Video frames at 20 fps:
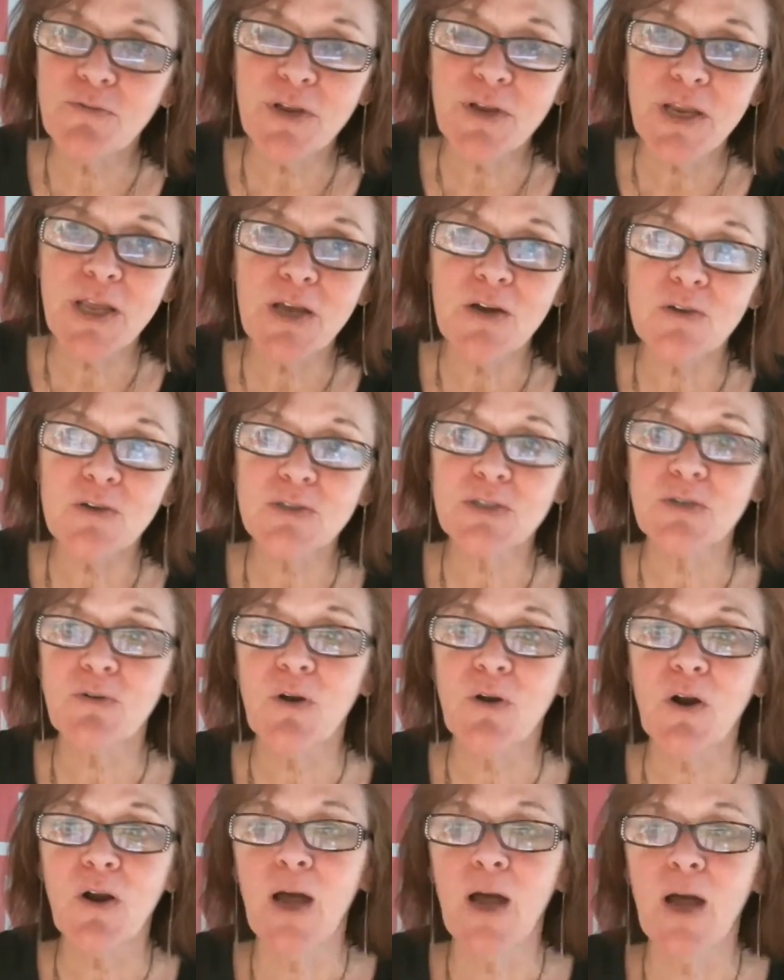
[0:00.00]
trying to
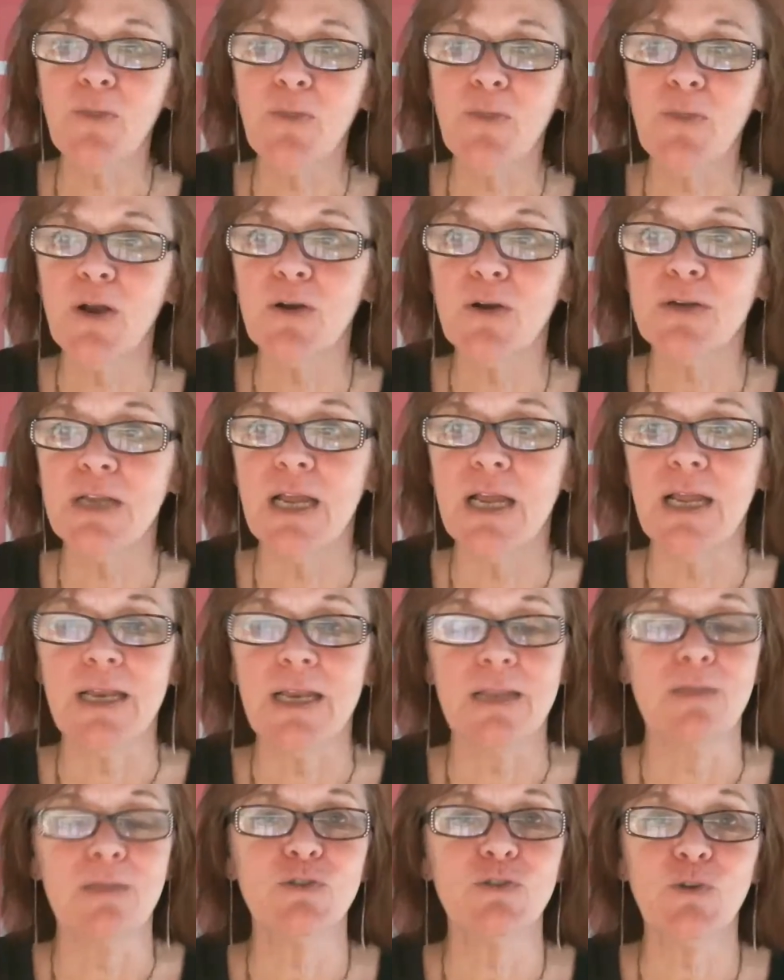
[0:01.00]
figure out how to
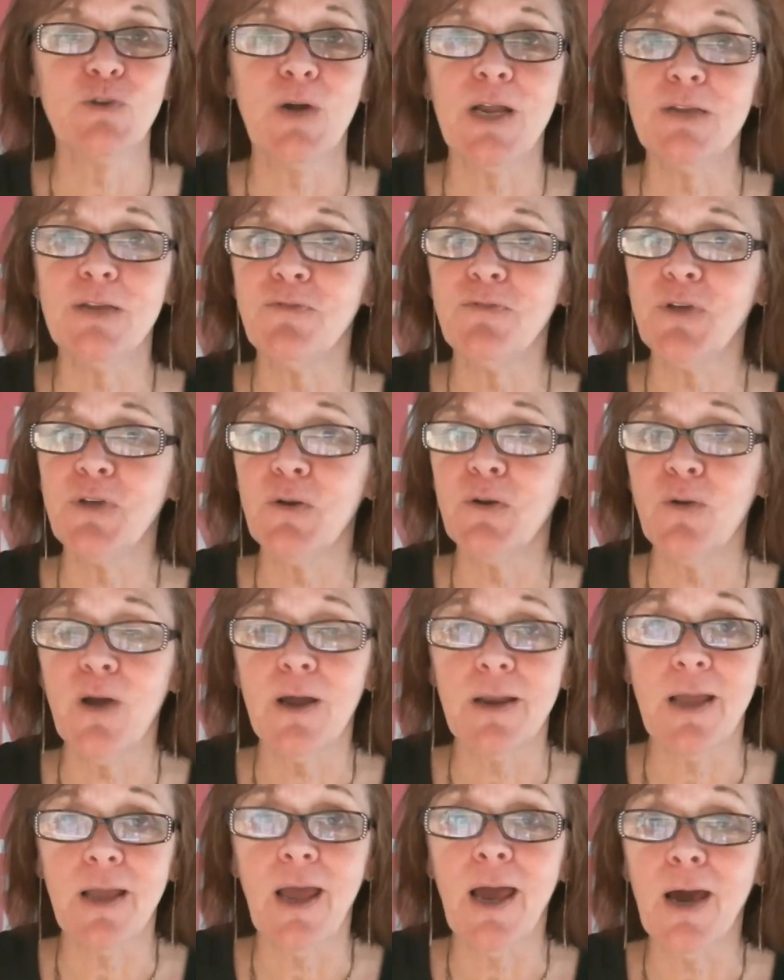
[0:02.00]
remove pet urine
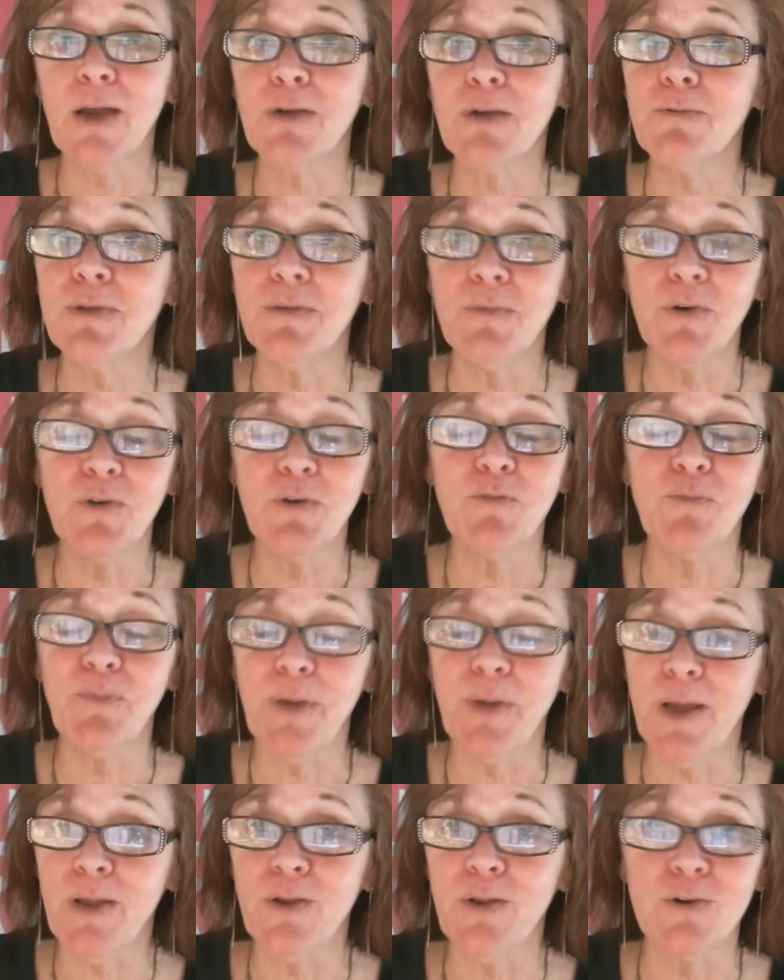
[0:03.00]
smells from your
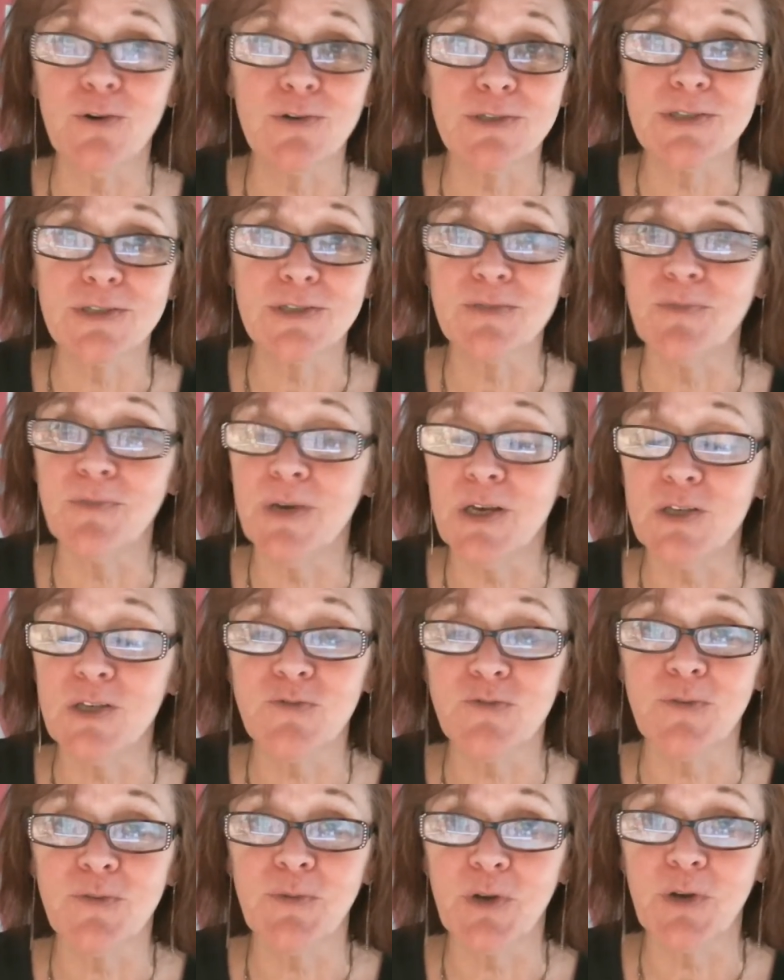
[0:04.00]
concrete floor
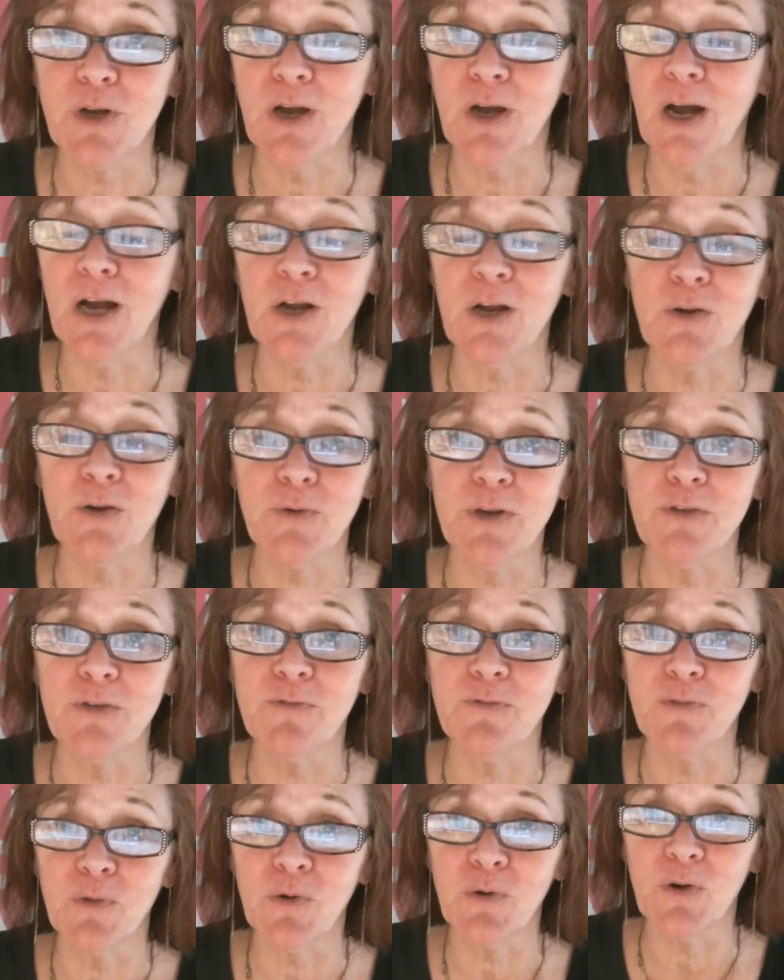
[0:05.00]
and you still
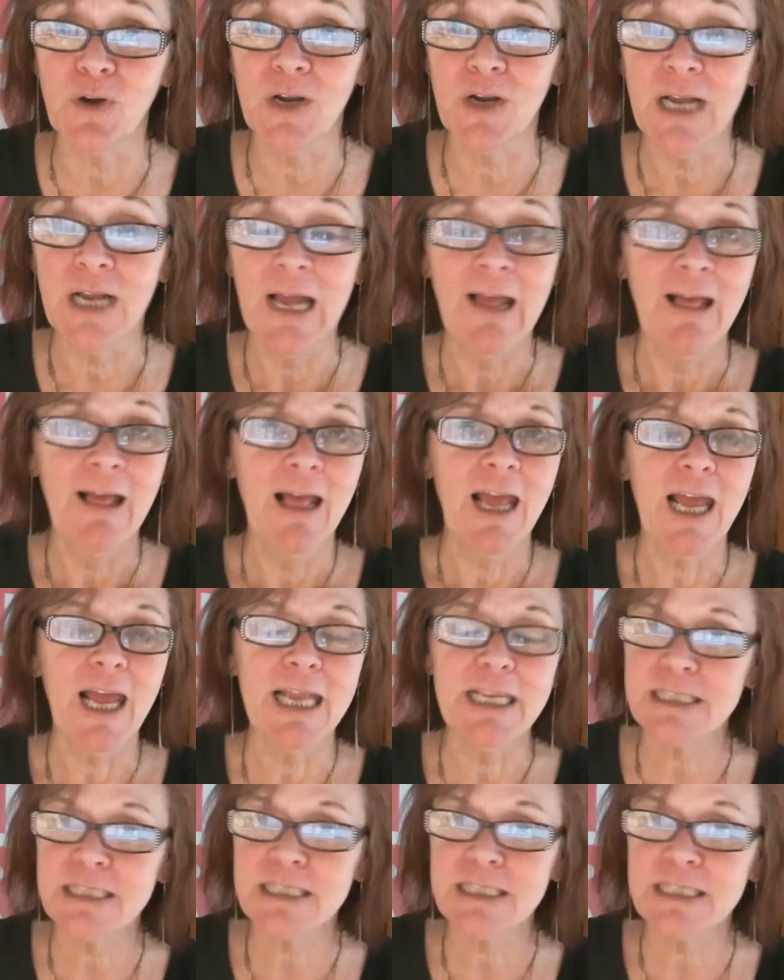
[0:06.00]
have questions,
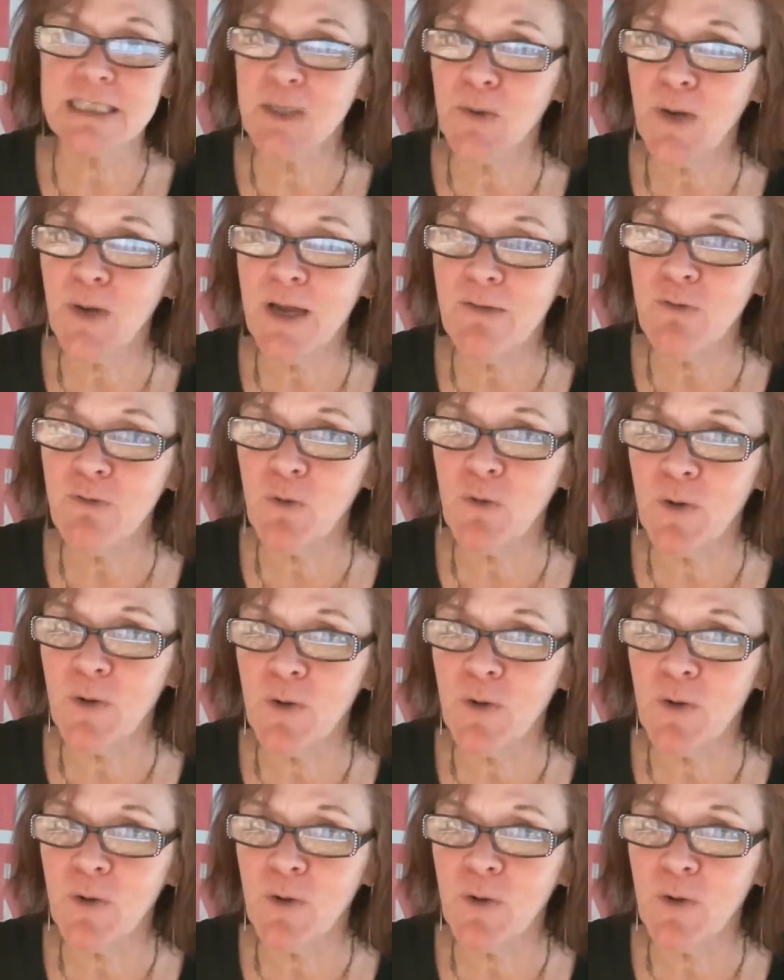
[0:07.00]
they show you